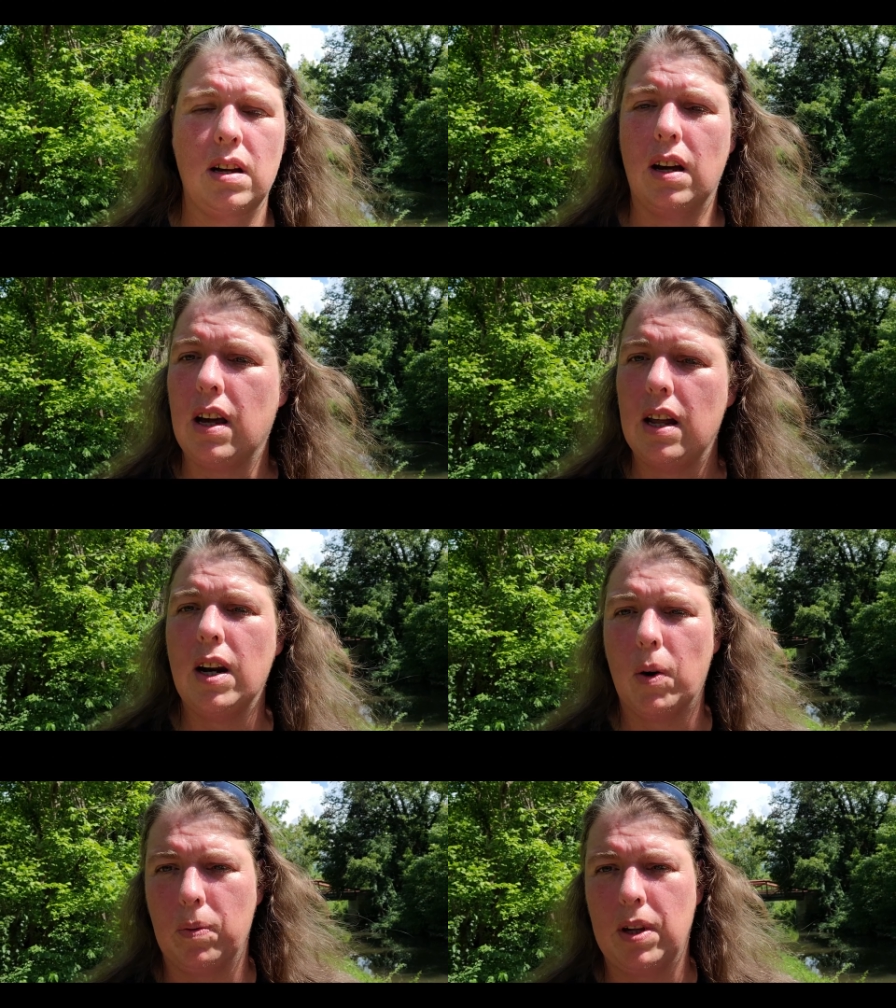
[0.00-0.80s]
again,
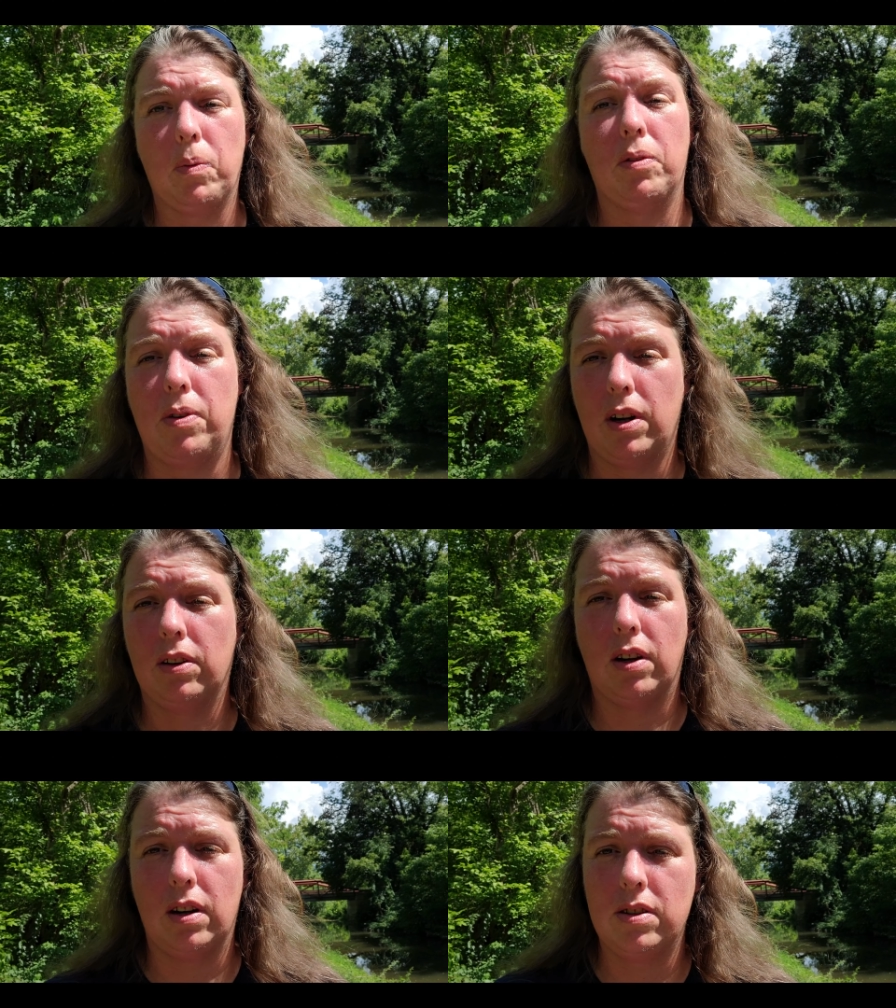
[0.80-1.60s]
they were very
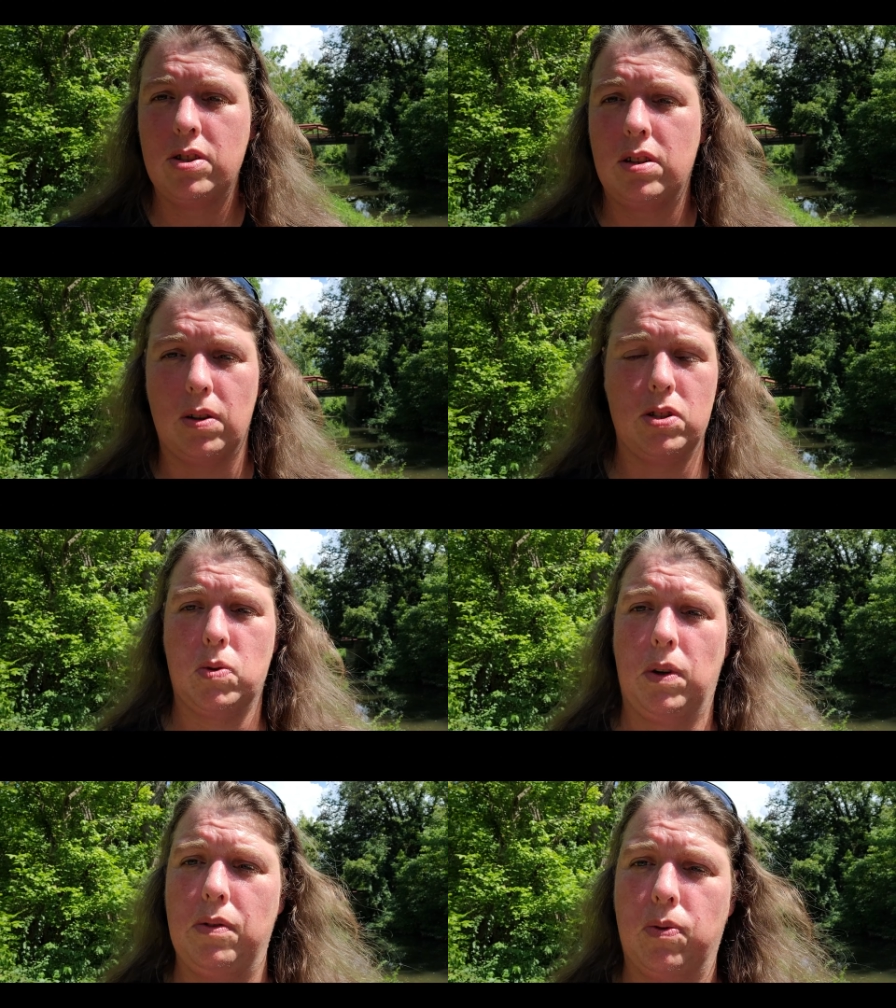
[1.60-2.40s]
large. There's
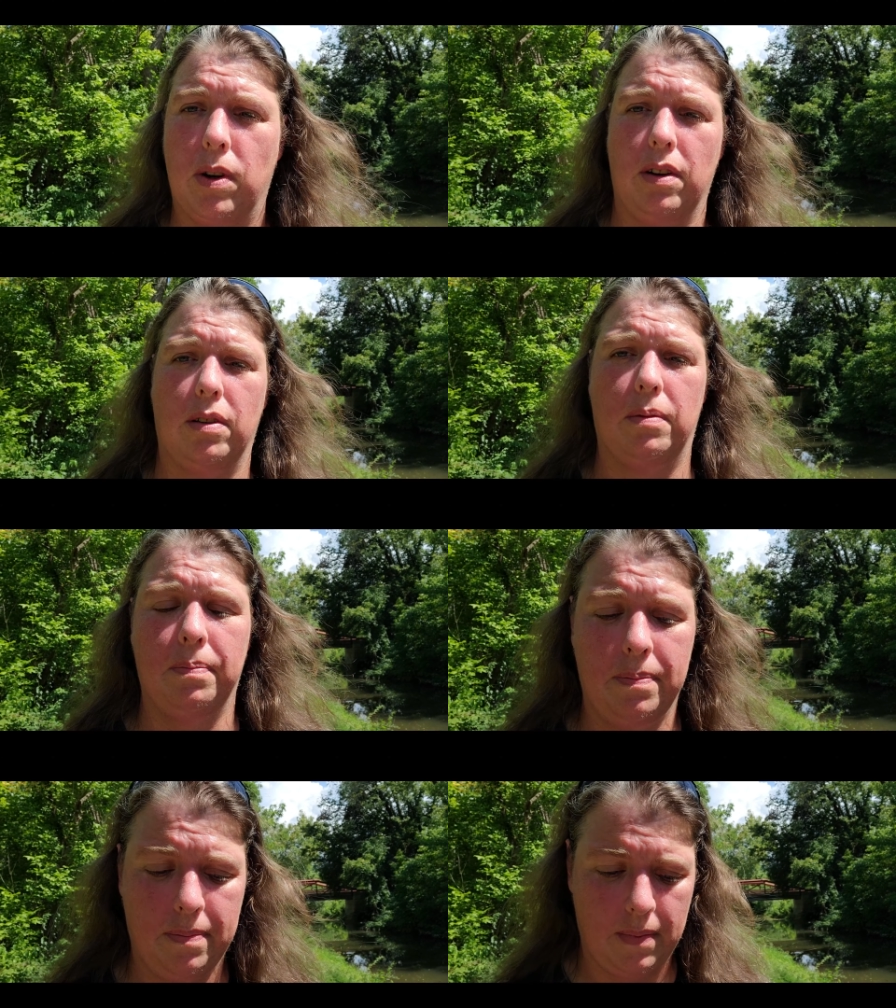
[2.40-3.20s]
24 of them.
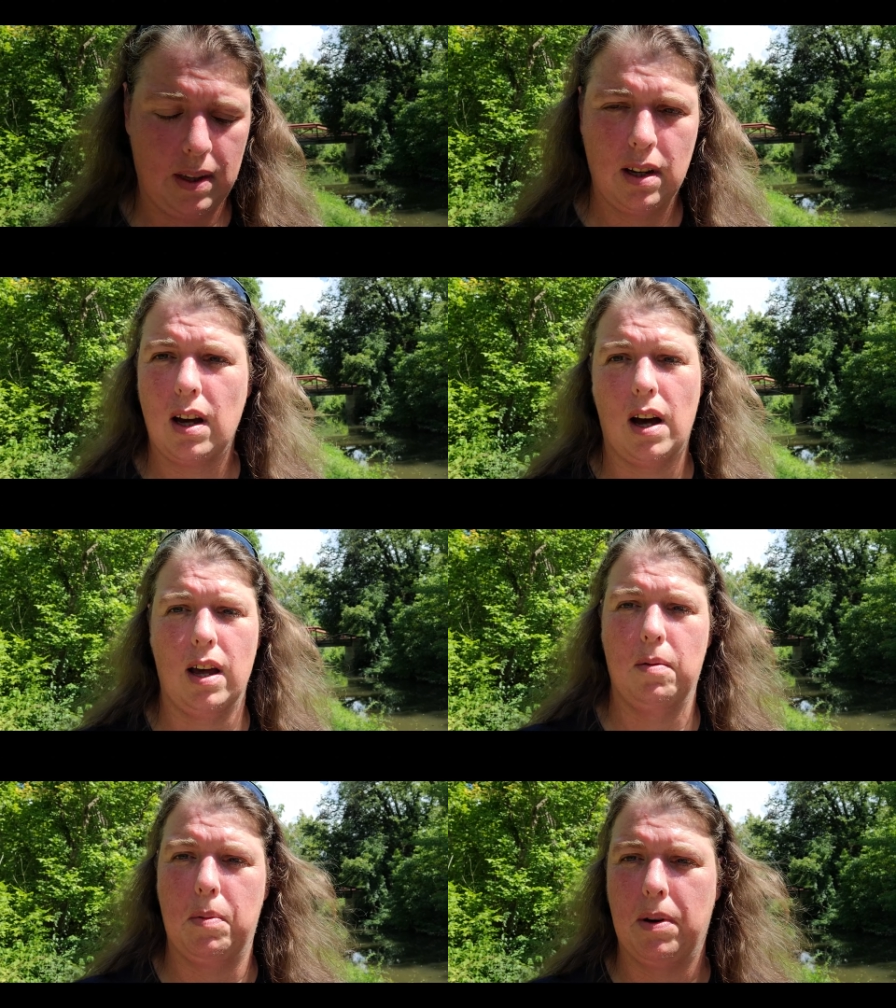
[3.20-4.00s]

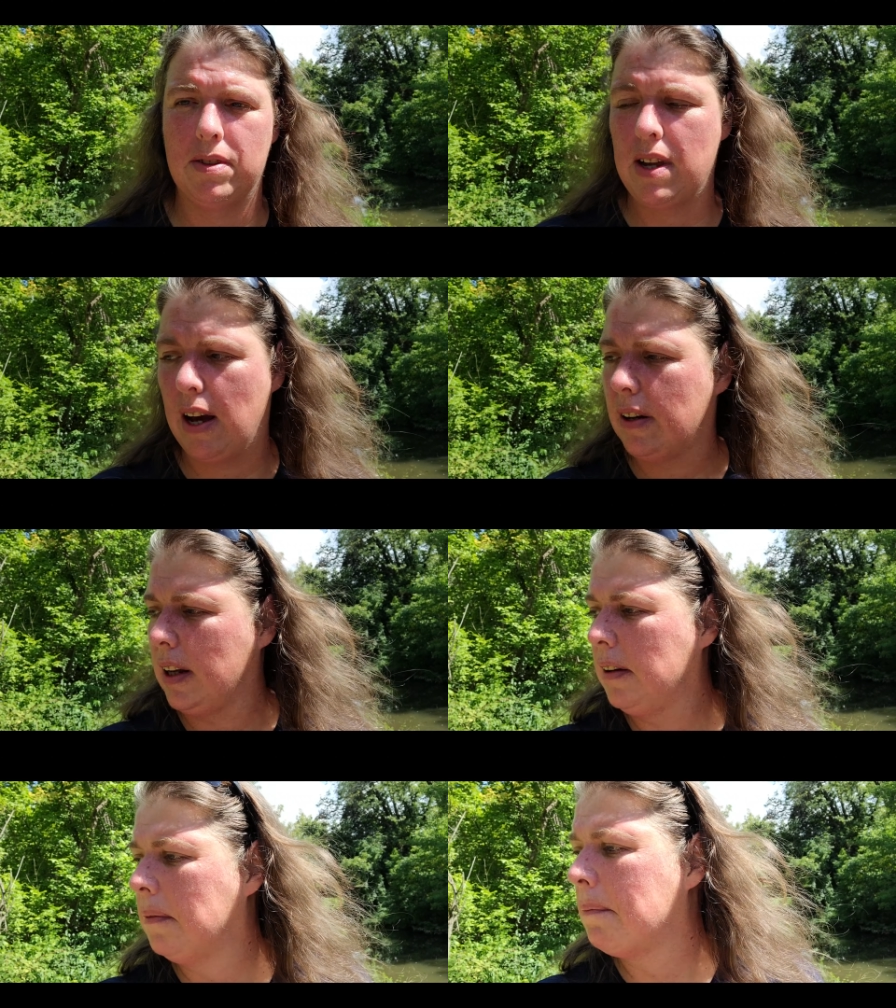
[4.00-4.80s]
I am in Bucks County.